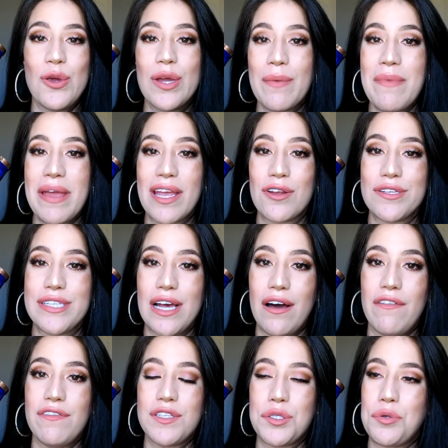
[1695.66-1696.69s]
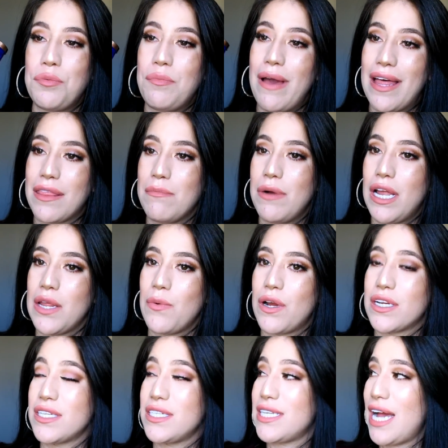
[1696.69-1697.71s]
can make yourself to Bath & Body
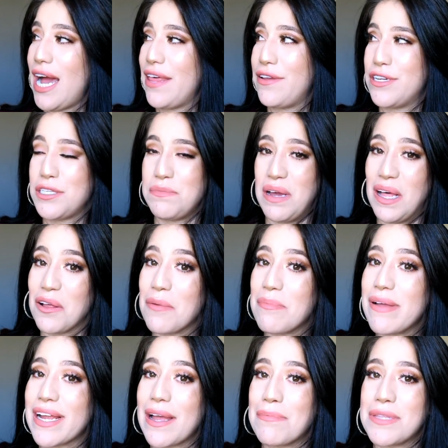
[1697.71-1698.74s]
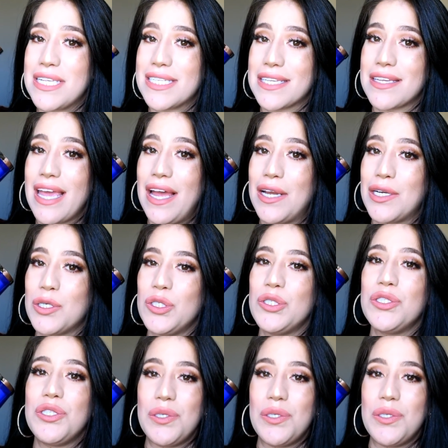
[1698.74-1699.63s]
Works to either smell or pick up this candle,